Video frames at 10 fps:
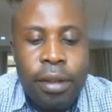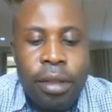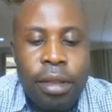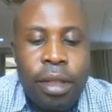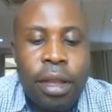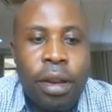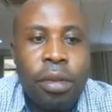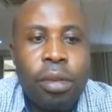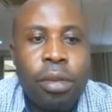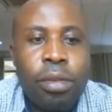Then we
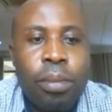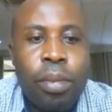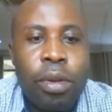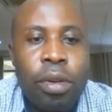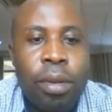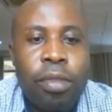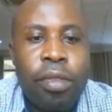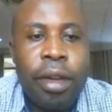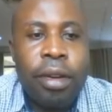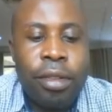go to program
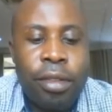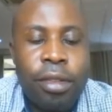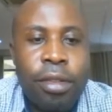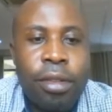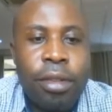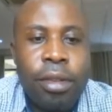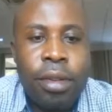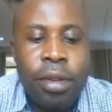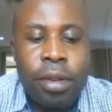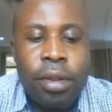files.
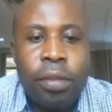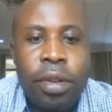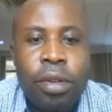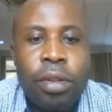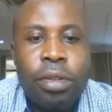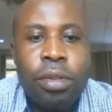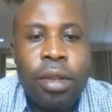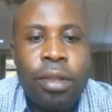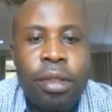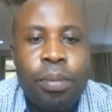We go to
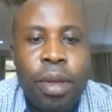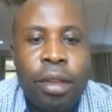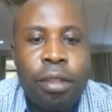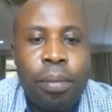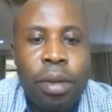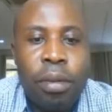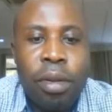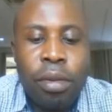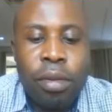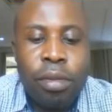easyphp. We
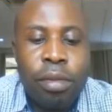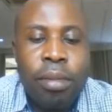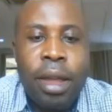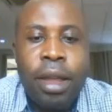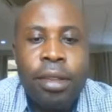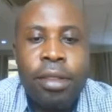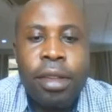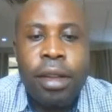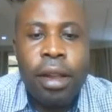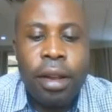go to
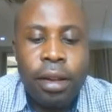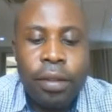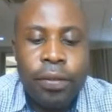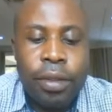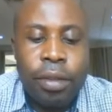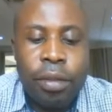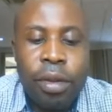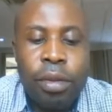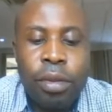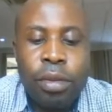MySQL. We
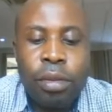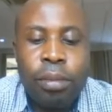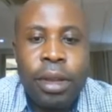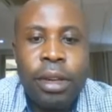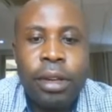go to bin.